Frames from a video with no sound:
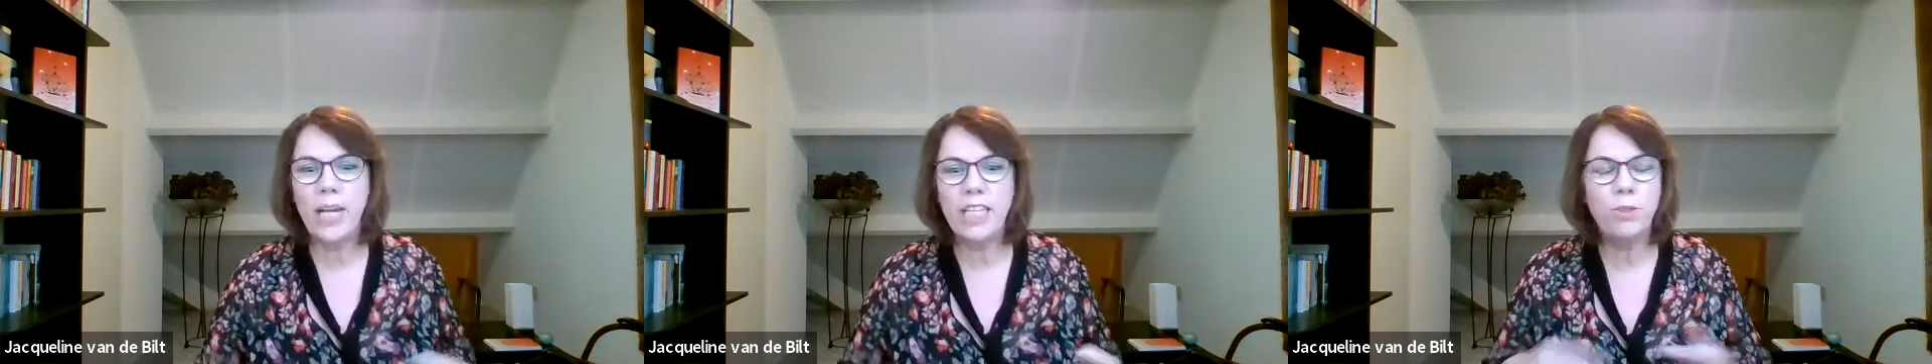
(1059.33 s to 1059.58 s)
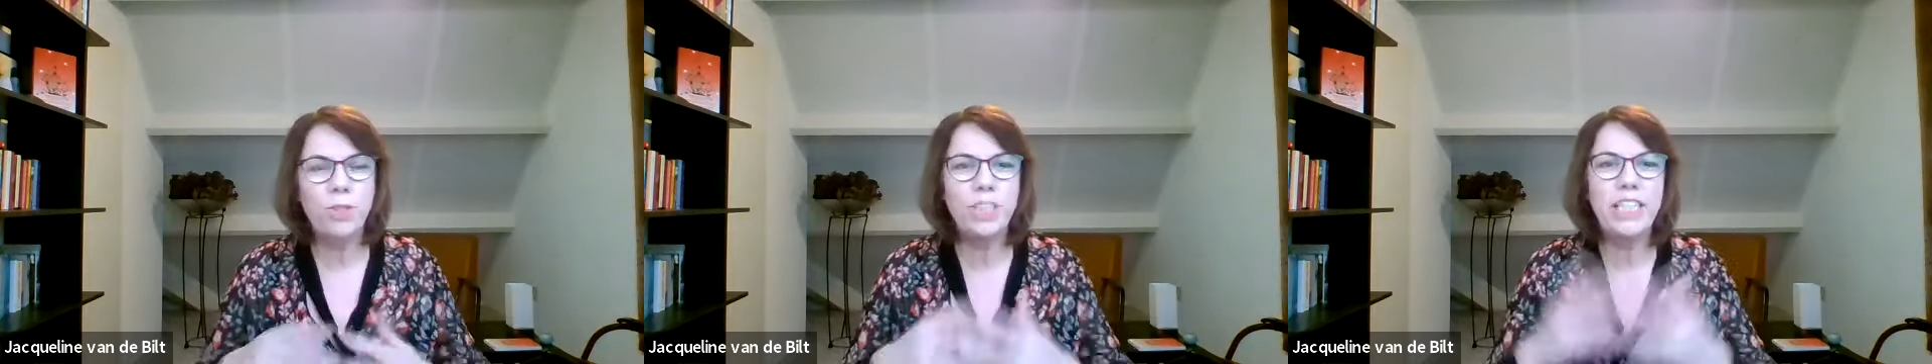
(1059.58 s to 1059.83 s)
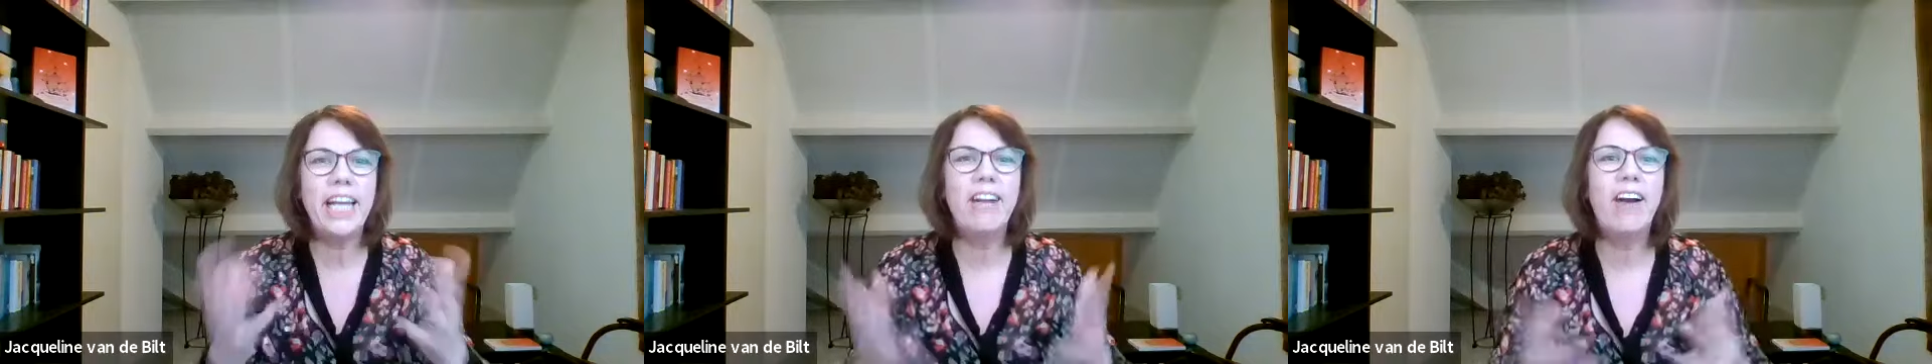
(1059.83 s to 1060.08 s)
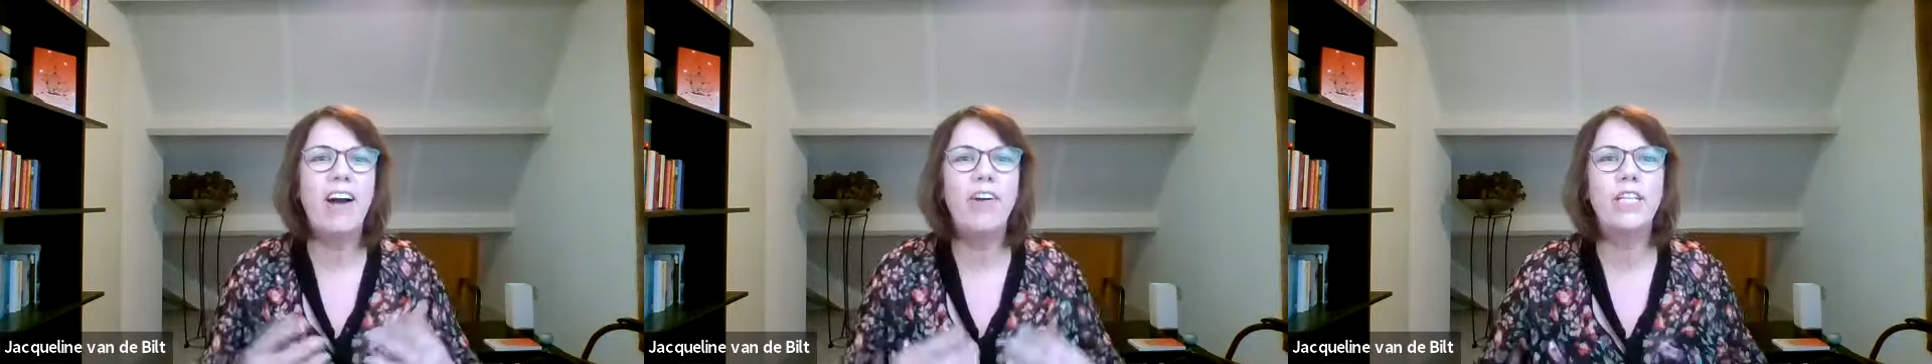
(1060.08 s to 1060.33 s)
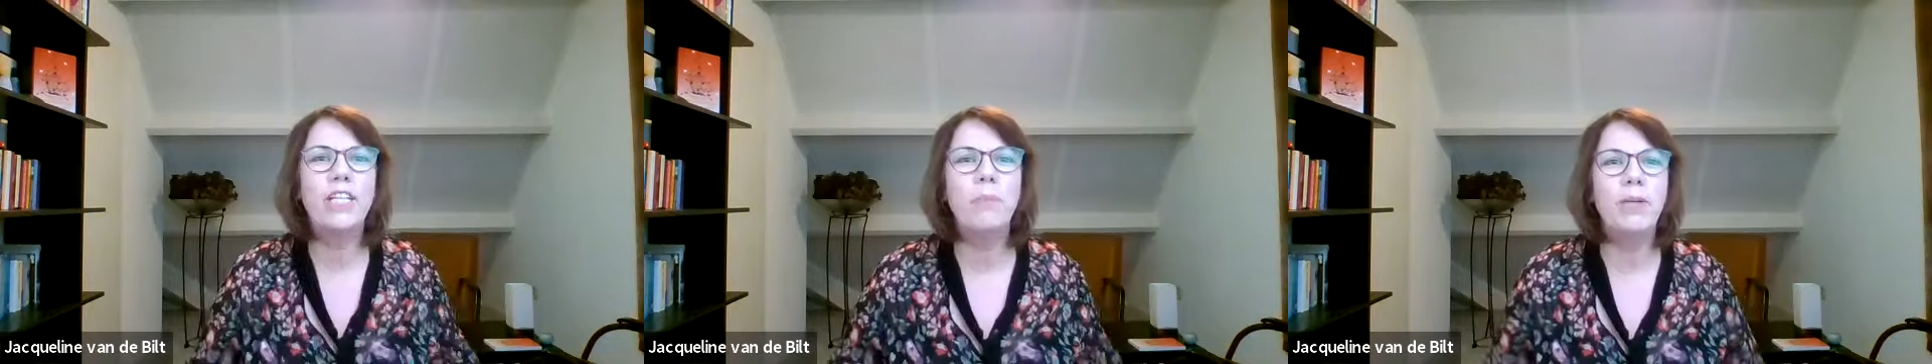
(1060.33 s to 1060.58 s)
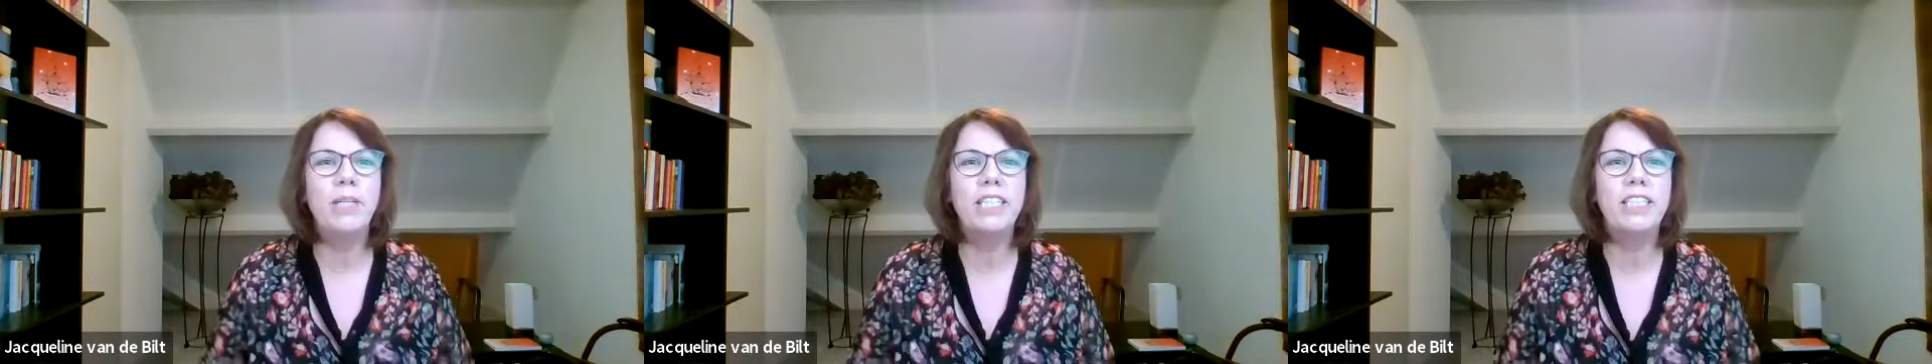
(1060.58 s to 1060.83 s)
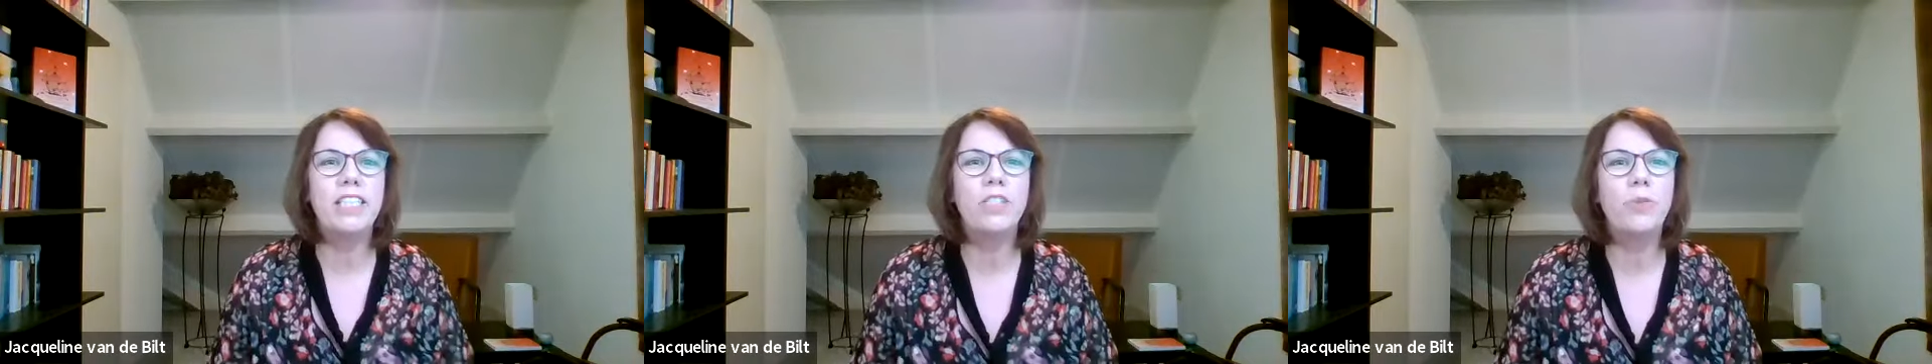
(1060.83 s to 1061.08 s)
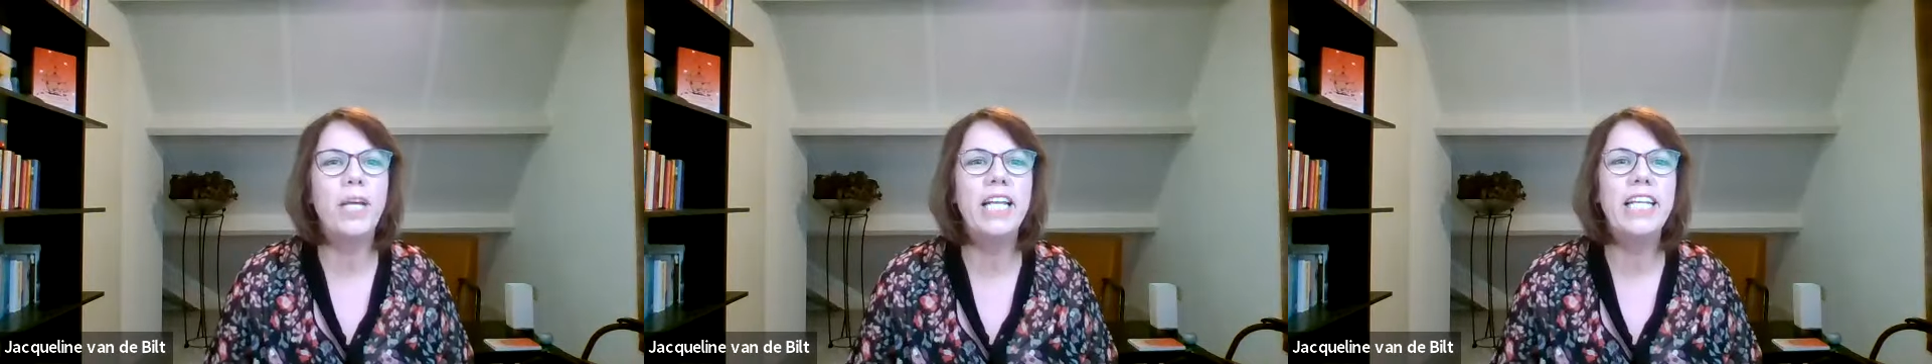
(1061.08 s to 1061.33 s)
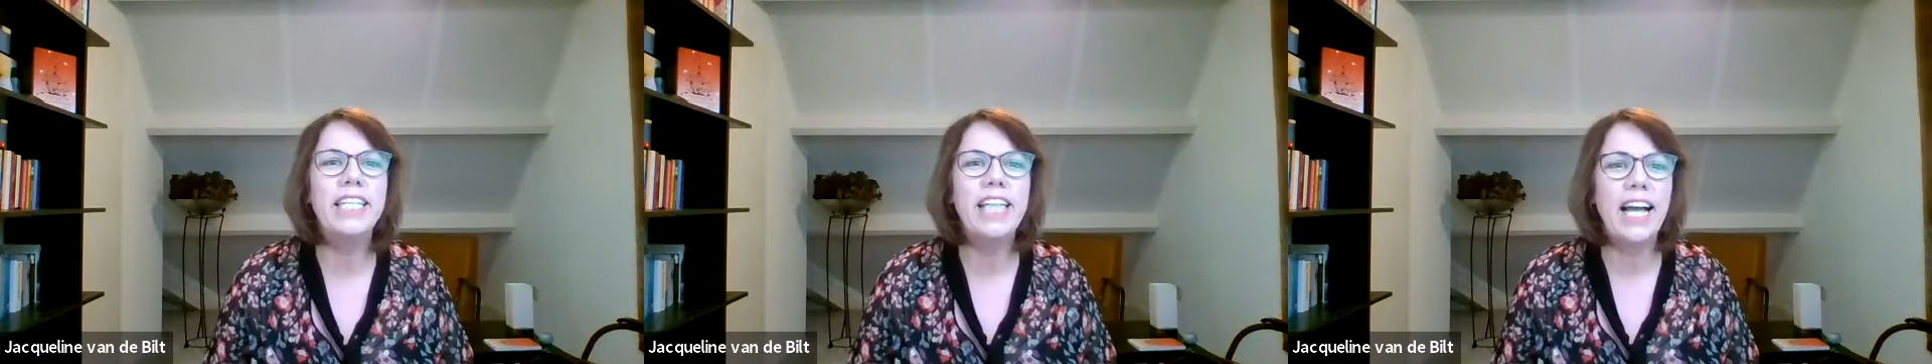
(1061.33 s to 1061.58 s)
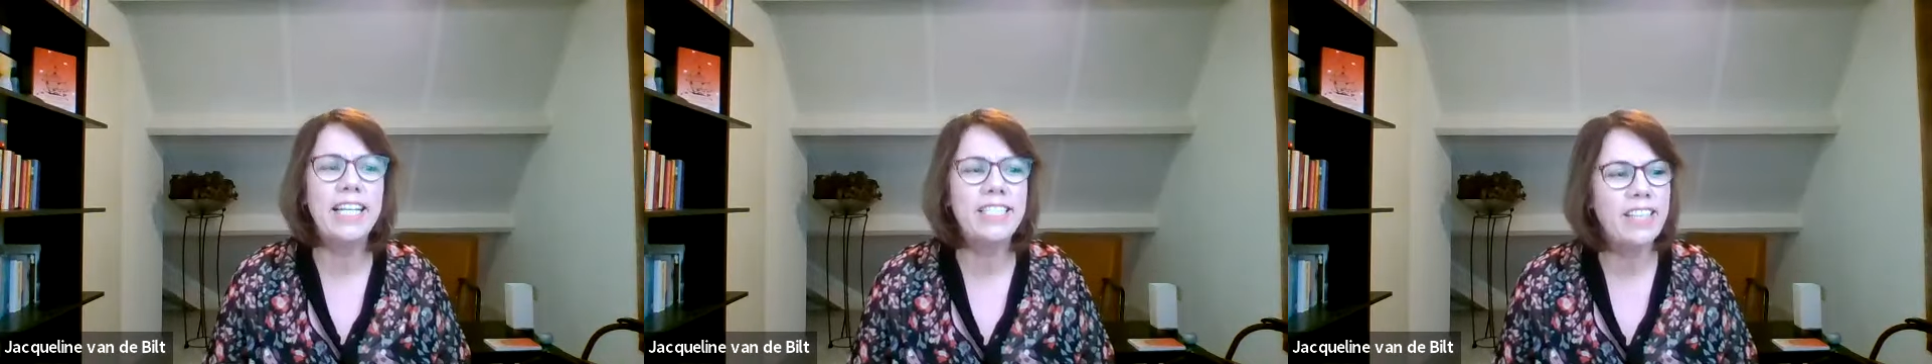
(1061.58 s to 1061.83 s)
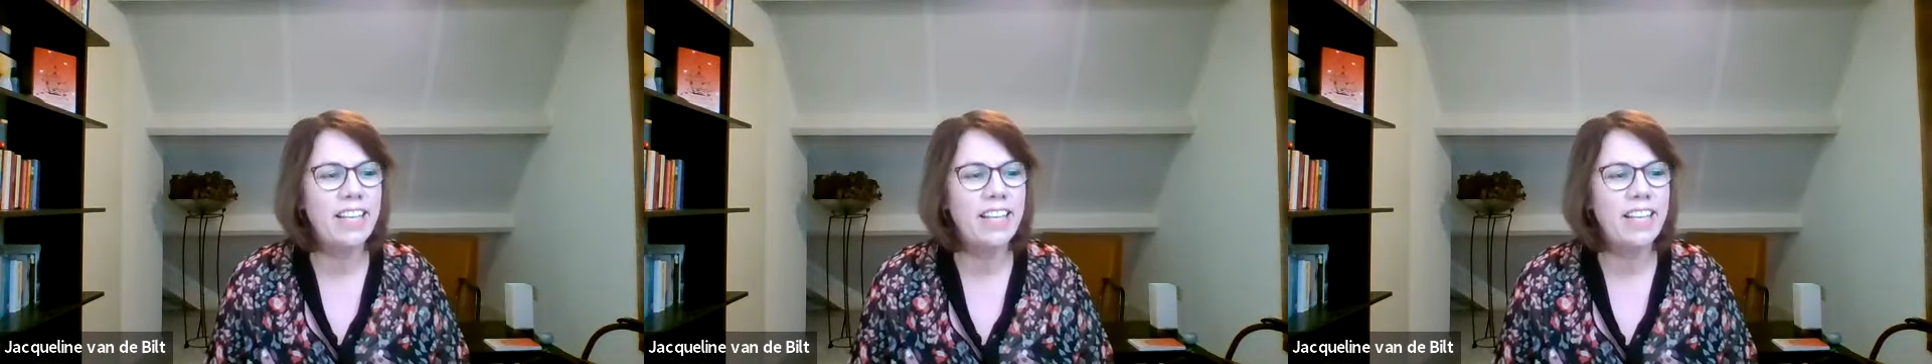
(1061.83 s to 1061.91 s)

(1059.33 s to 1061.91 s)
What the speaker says: and to share our experience. It's really nice.